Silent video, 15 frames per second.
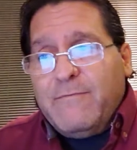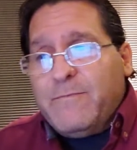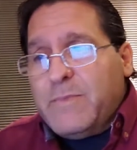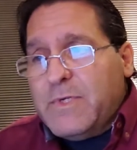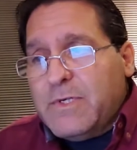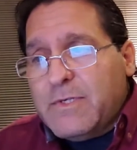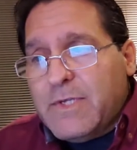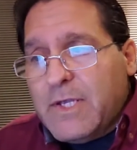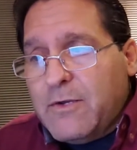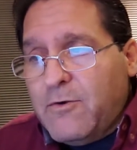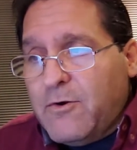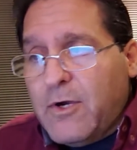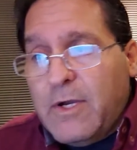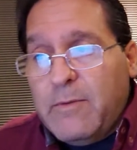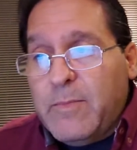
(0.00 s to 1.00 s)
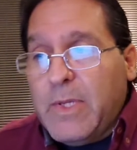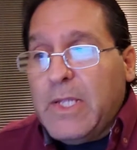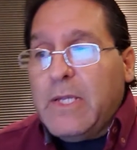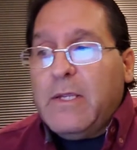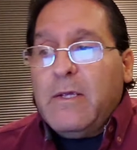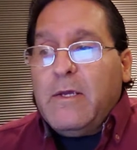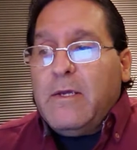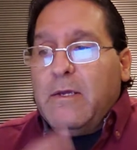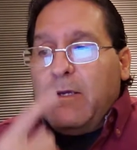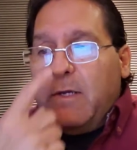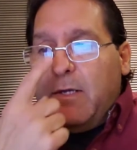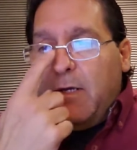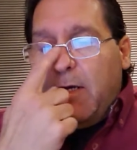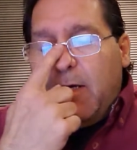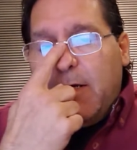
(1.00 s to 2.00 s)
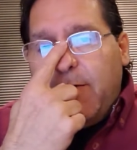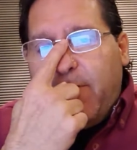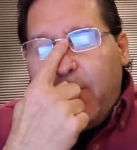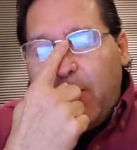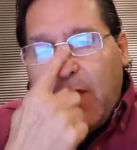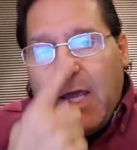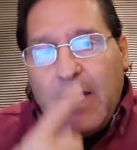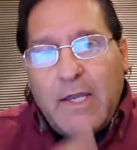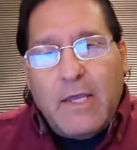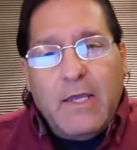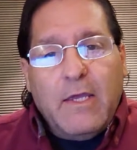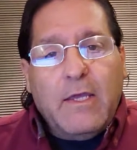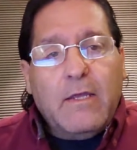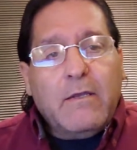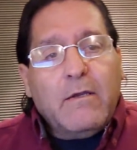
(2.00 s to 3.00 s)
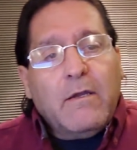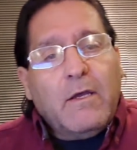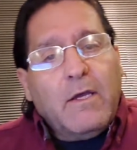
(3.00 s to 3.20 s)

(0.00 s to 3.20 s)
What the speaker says: just ignore it. But if you like it,